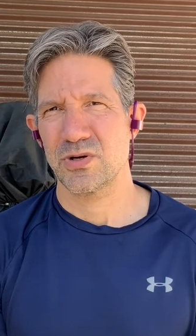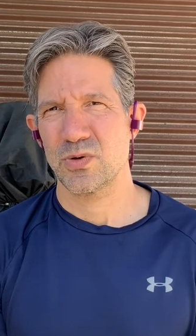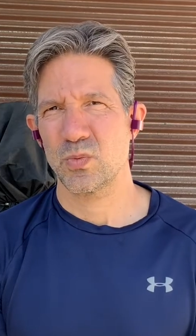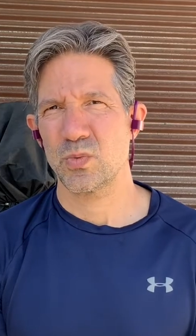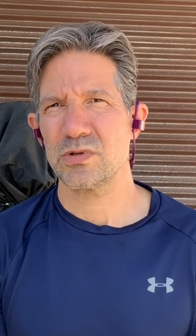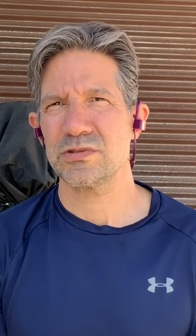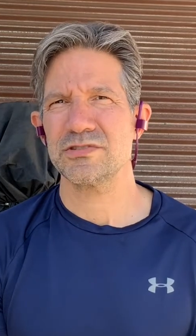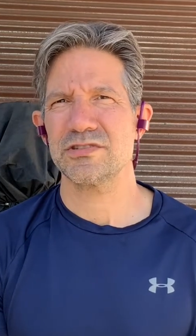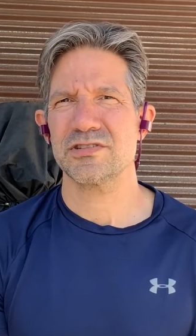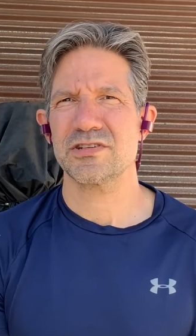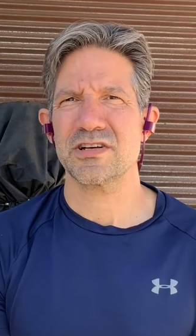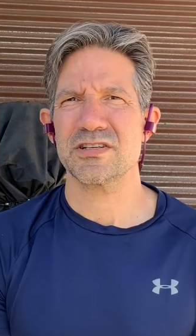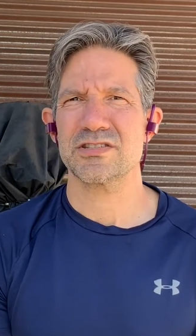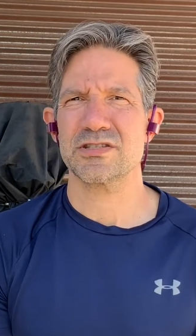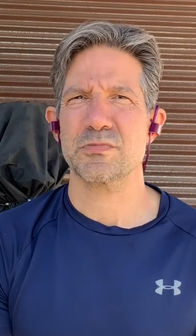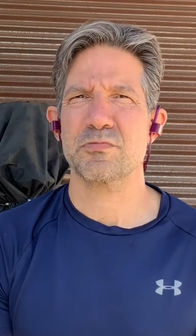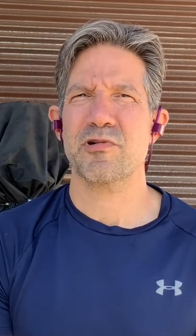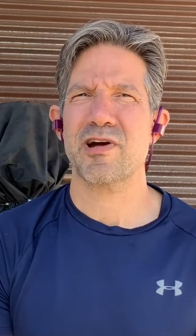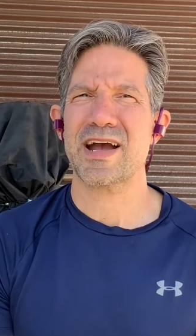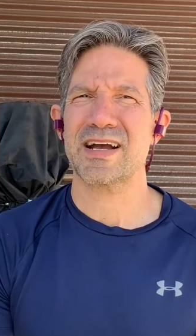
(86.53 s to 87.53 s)
we'll discuss the
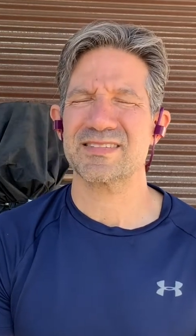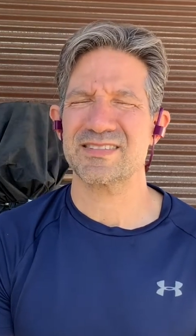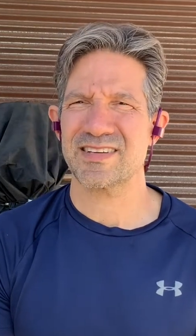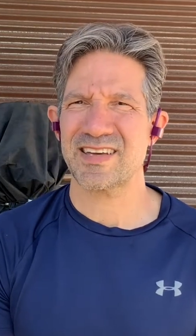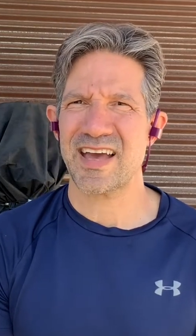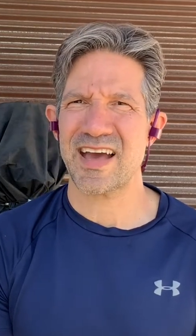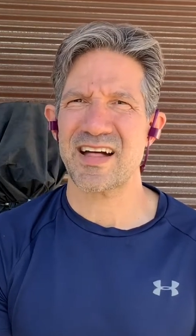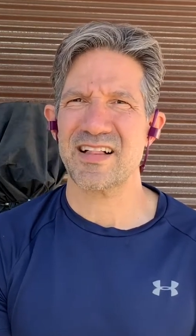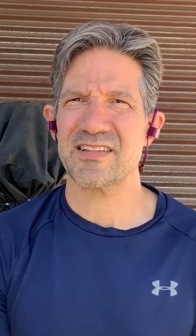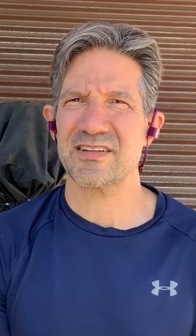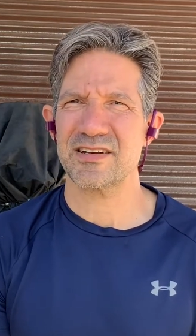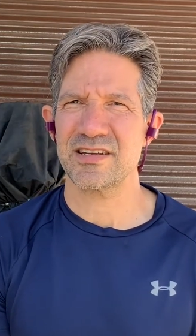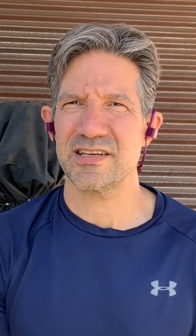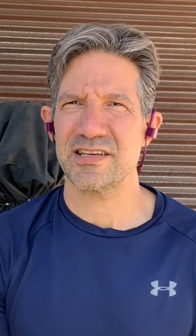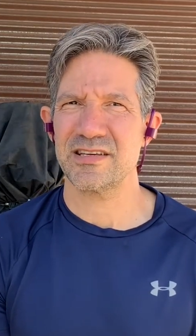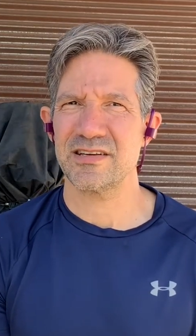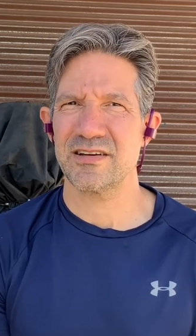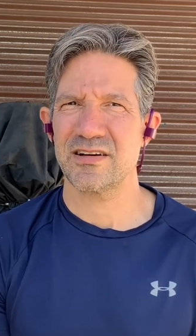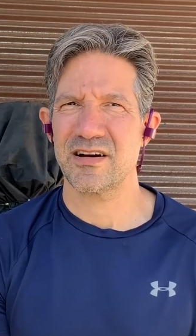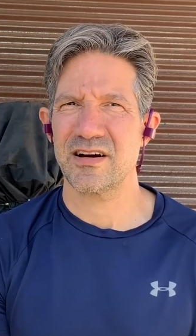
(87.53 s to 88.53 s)

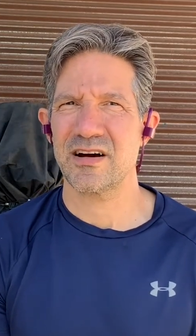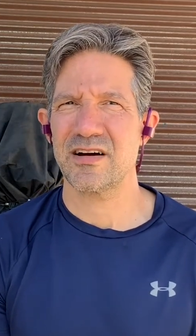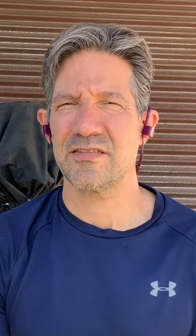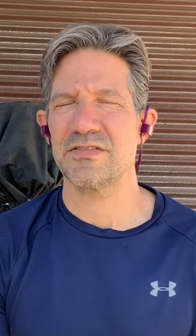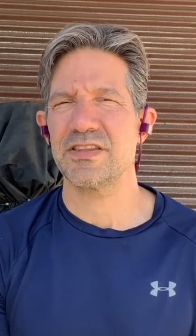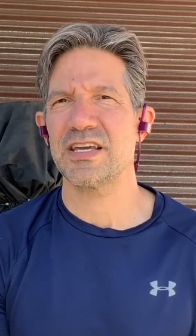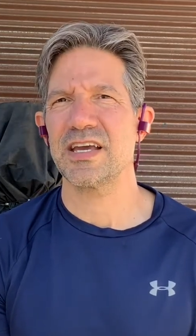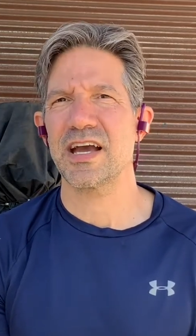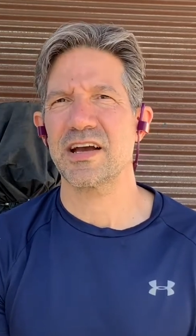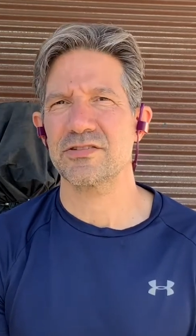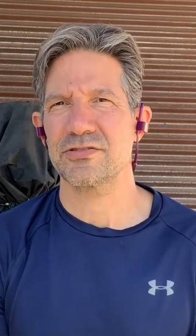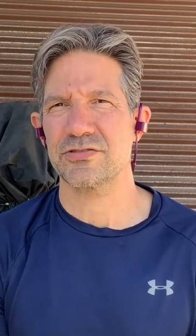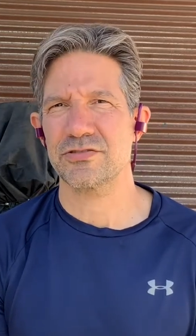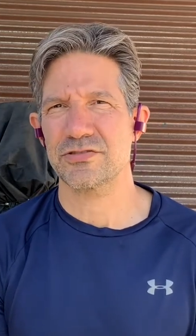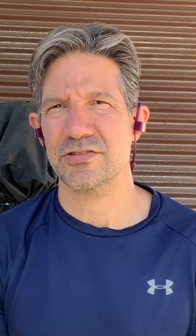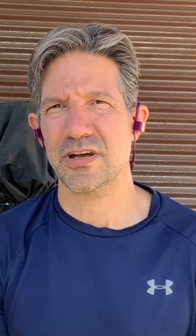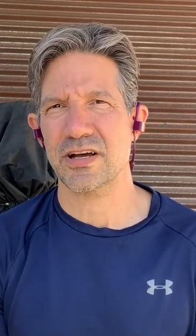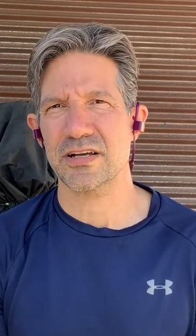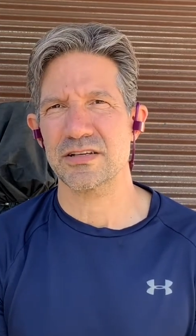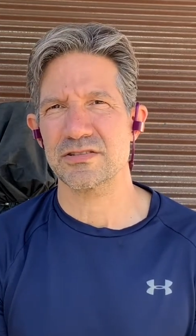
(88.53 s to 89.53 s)
practicality of the
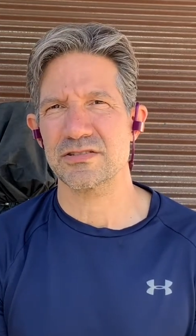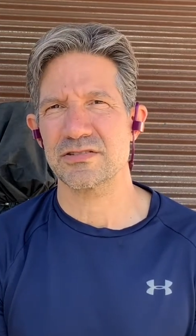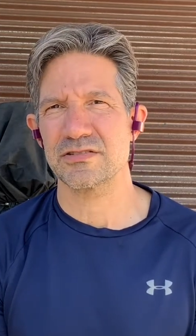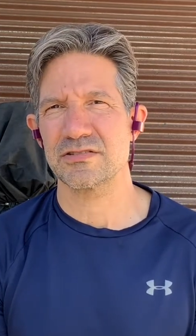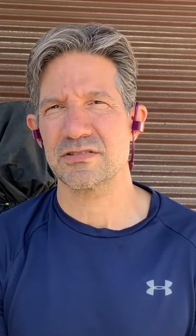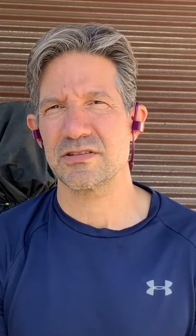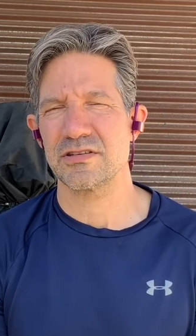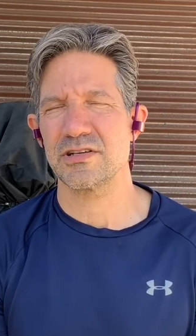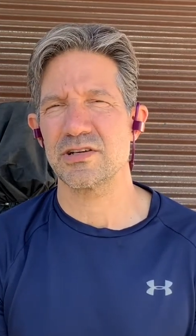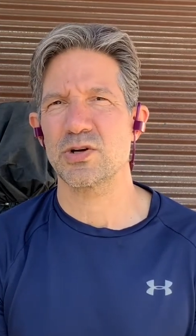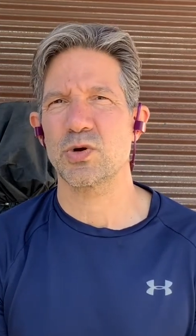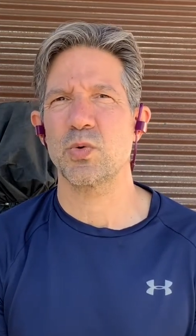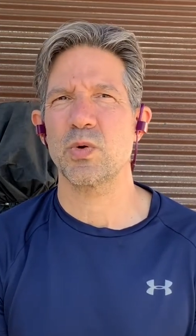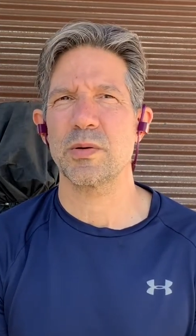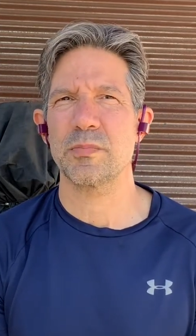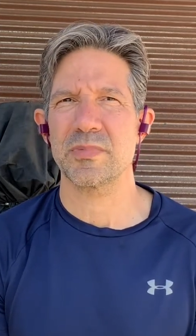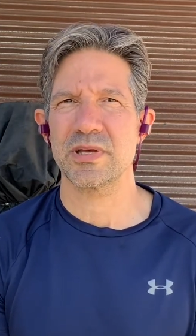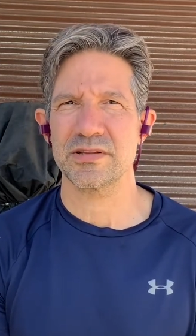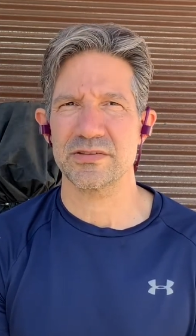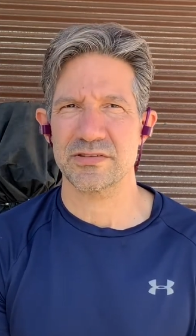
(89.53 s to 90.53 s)
exercise, the
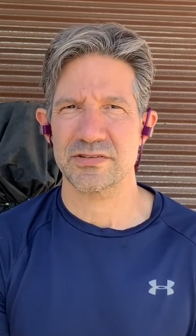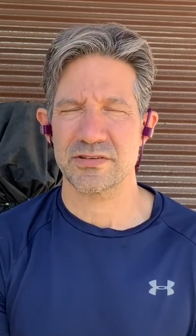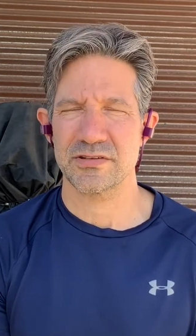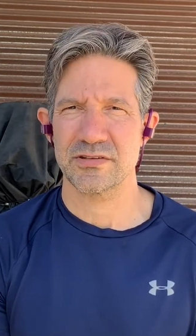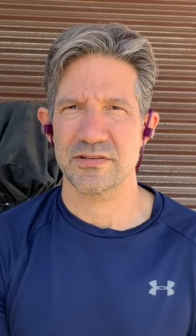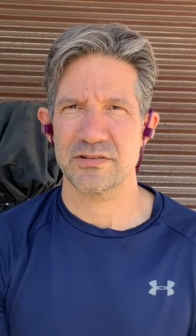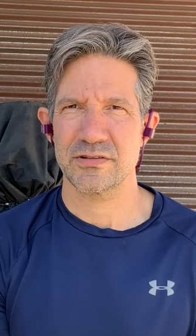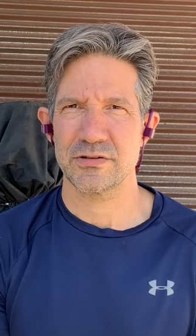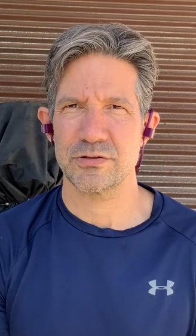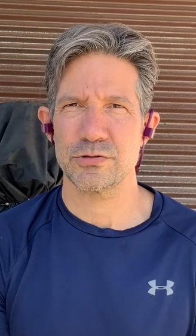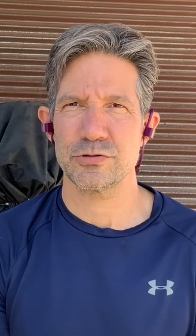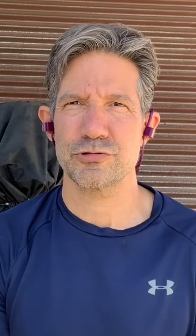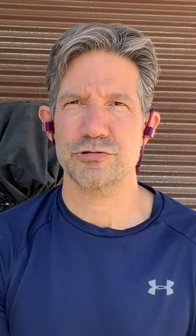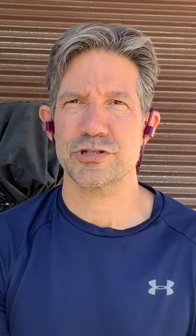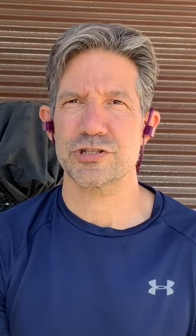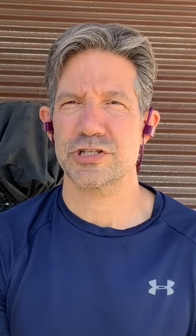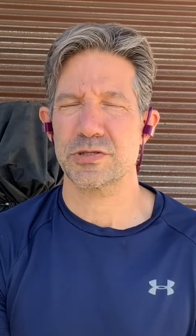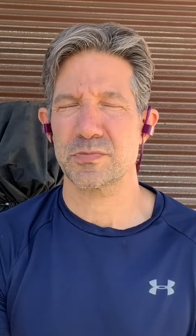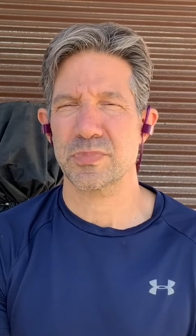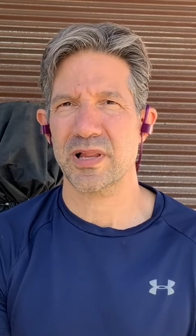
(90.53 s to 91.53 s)
equipment, the
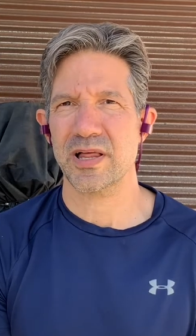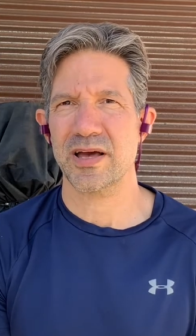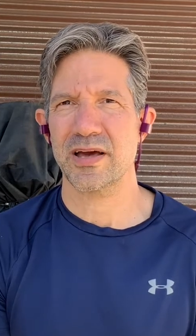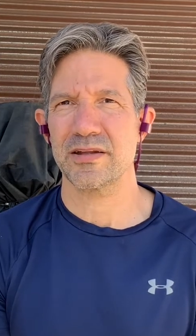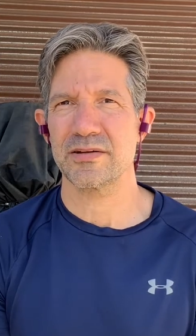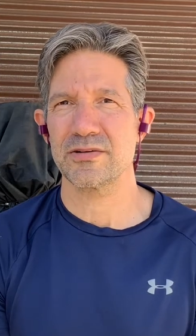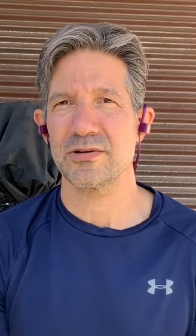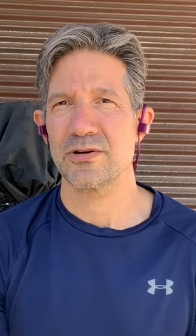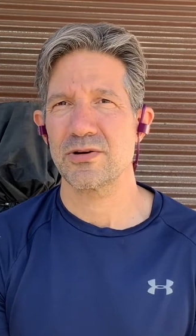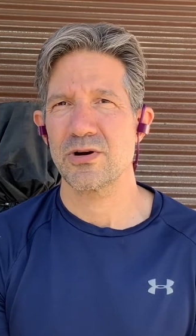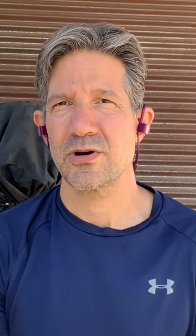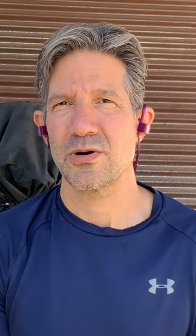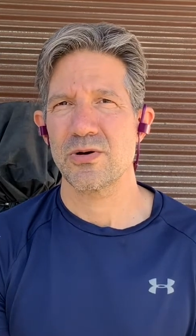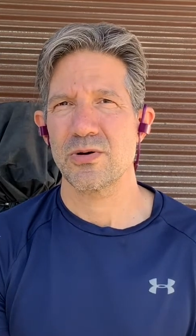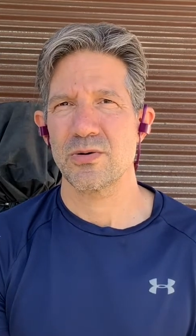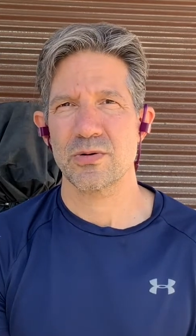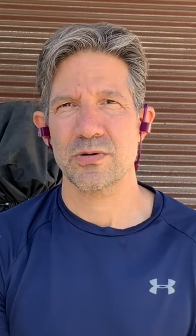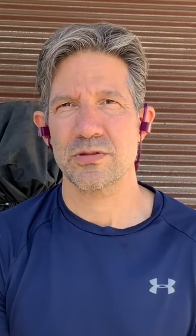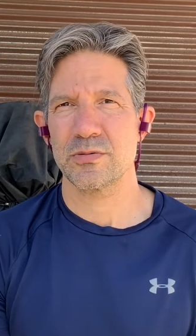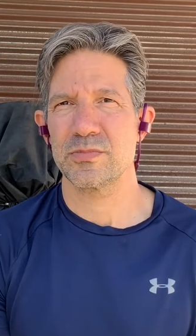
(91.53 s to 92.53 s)
nutrition plan,
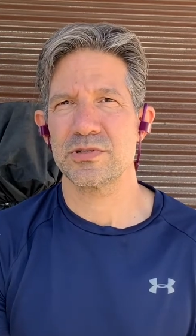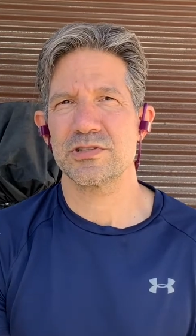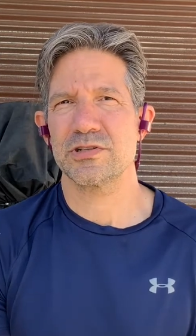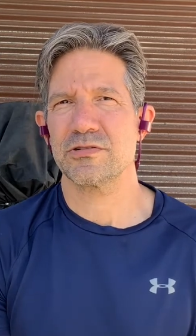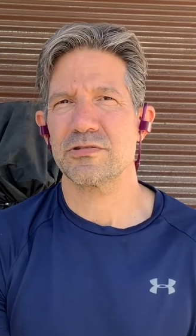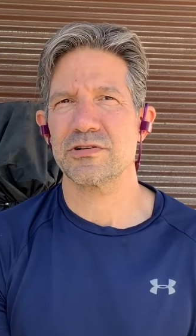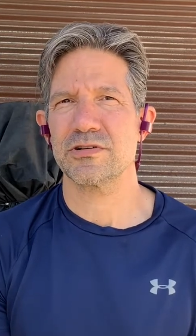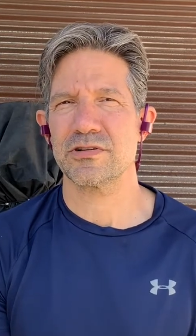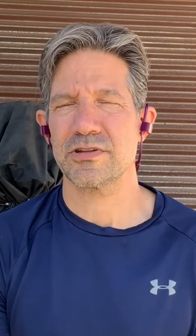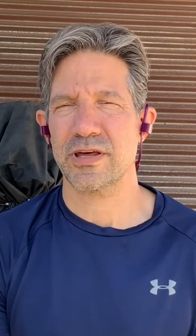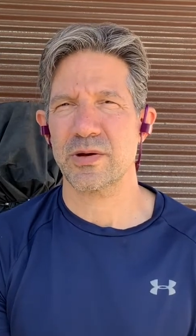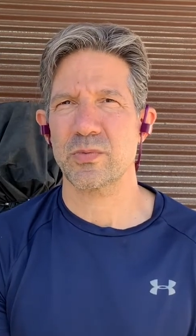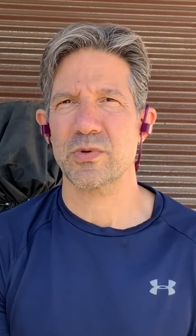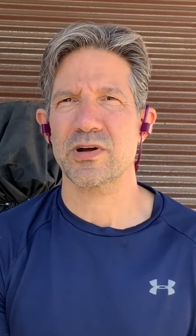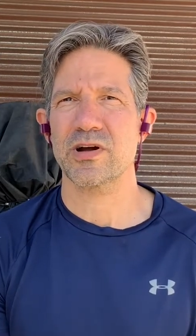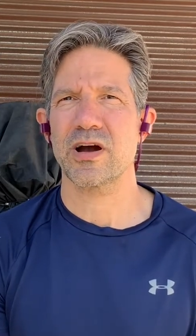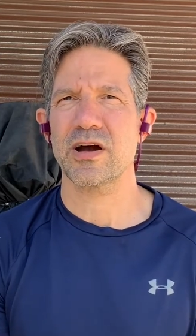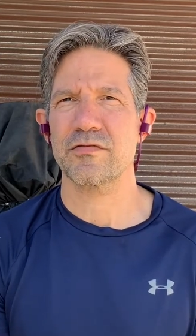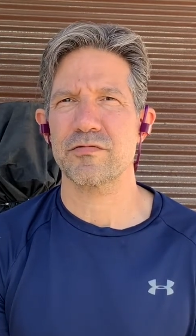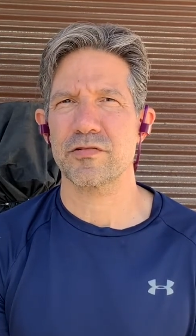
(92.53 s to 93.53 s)
or the material that we're
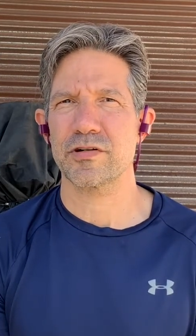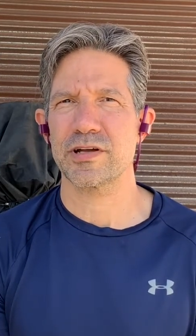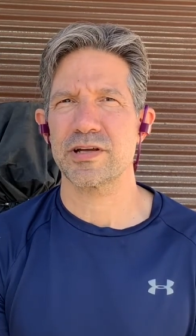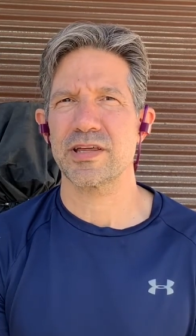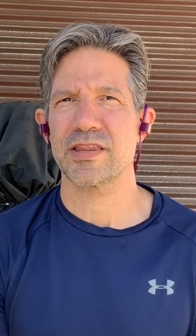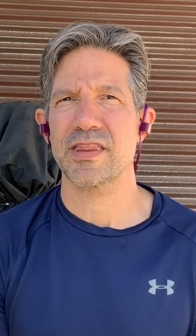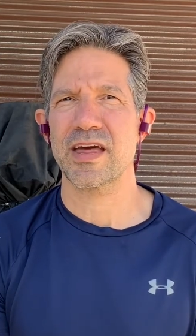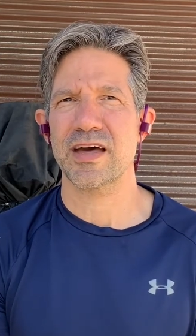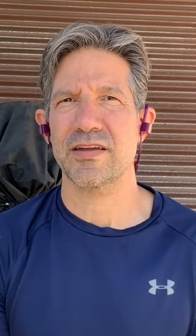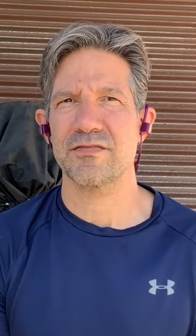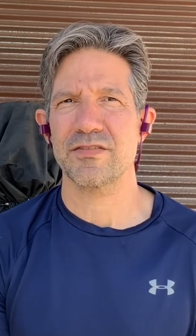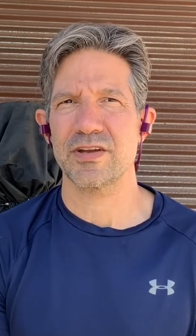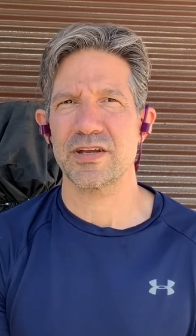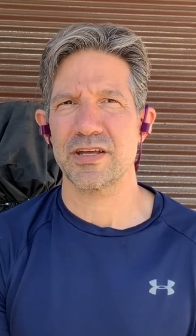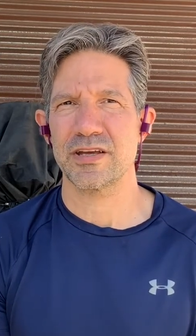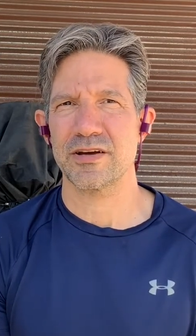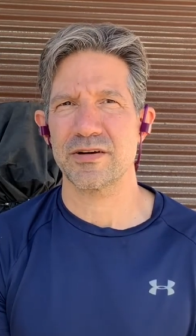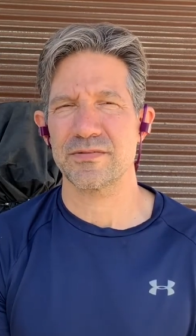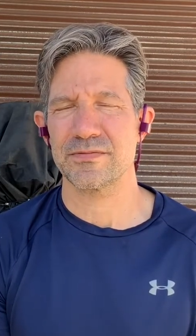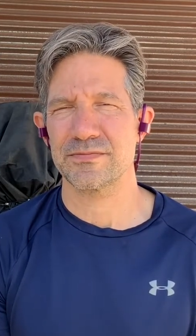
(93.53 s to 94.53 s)
covering in that
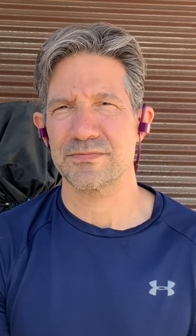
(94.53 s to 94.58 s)
video.